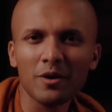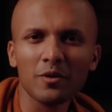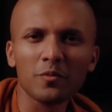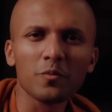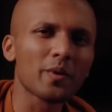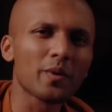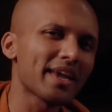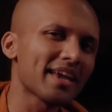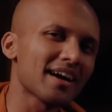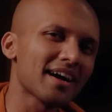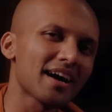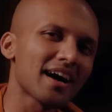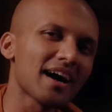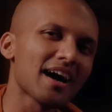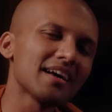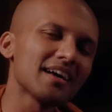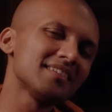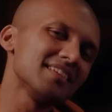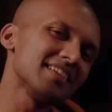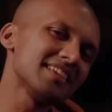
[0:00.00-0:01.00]
We
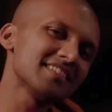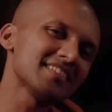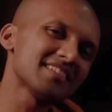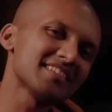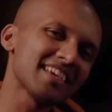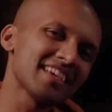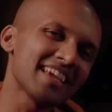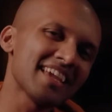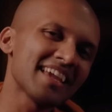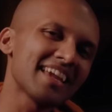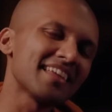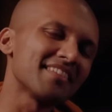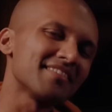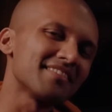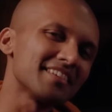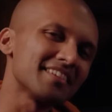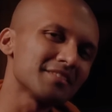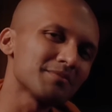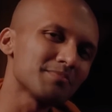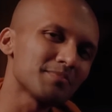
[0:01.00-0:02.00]
hardly stay in
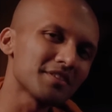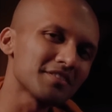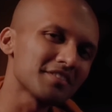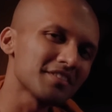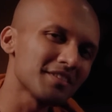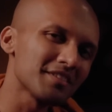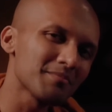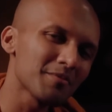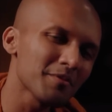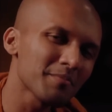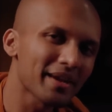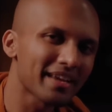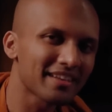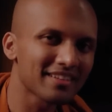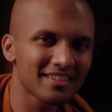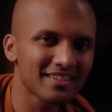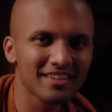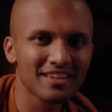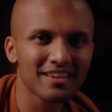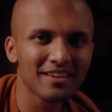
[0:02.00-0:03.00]
this present moment.